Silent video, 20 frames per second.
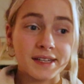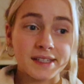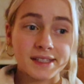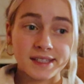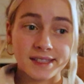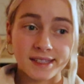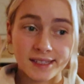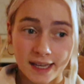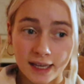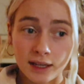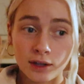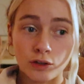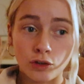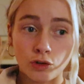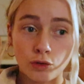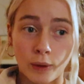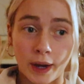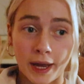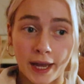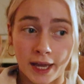
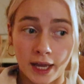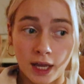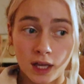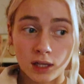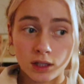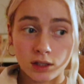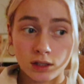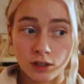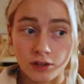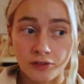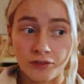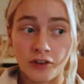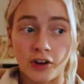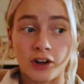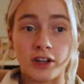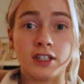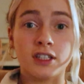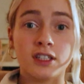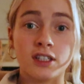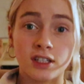Second way to
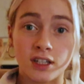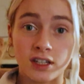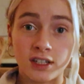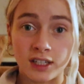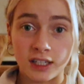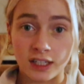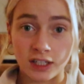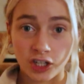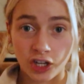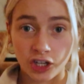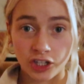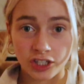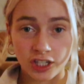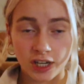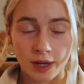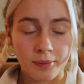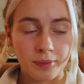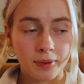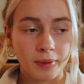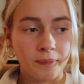find an
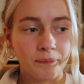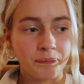internship: